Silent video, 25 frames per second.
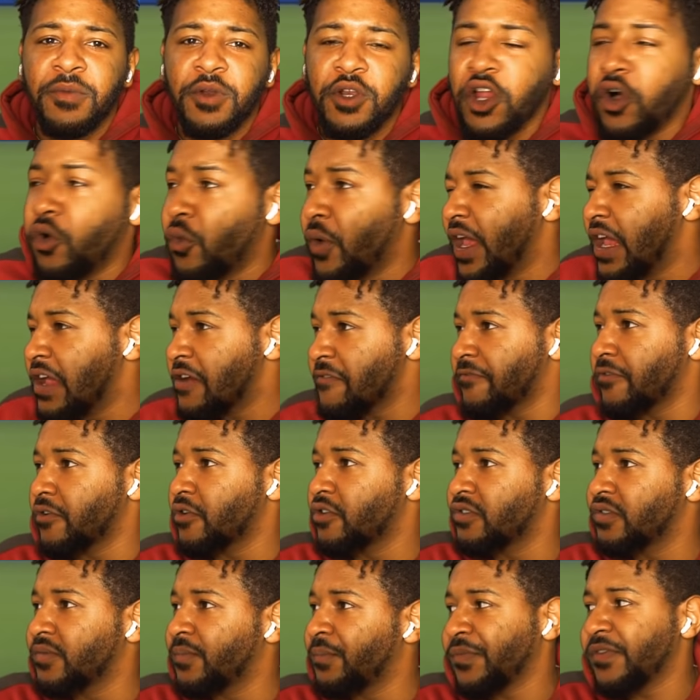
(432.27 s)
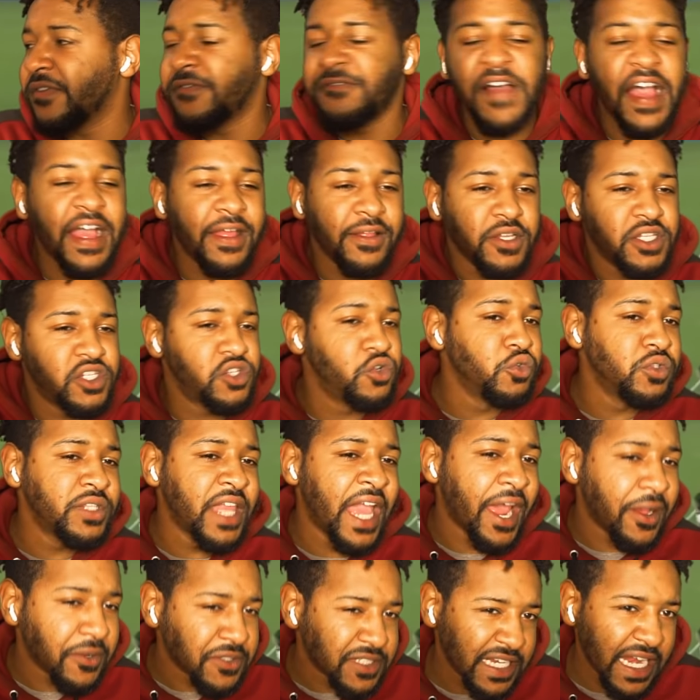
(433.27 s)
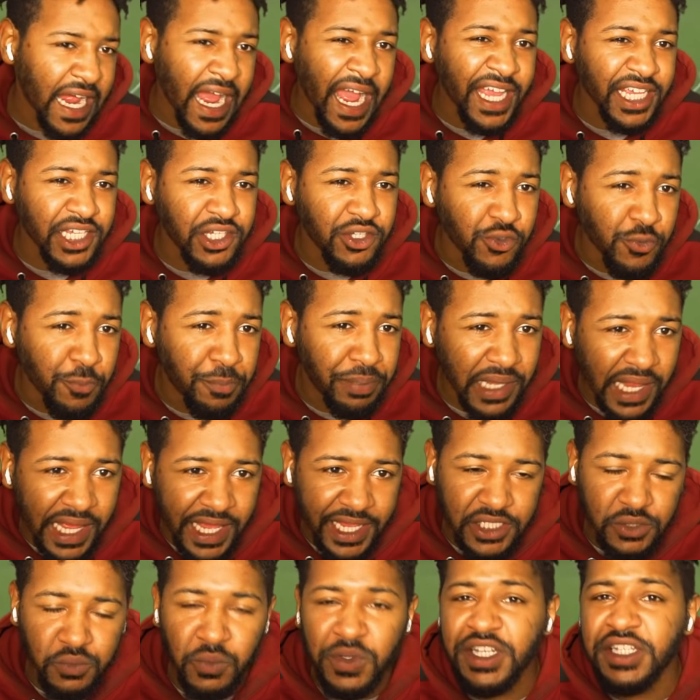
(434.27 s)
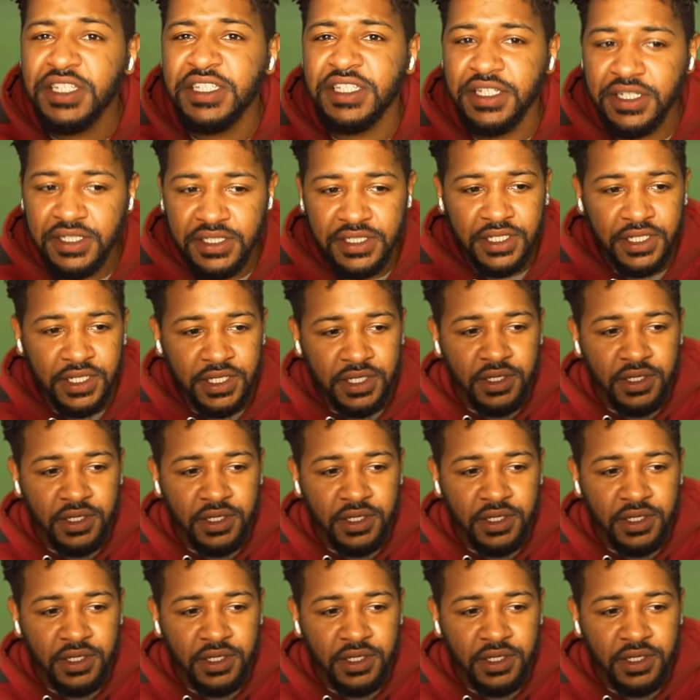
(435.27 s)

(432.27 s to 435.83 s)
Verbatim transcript: No effort, 2,000 IQ plays. What is this?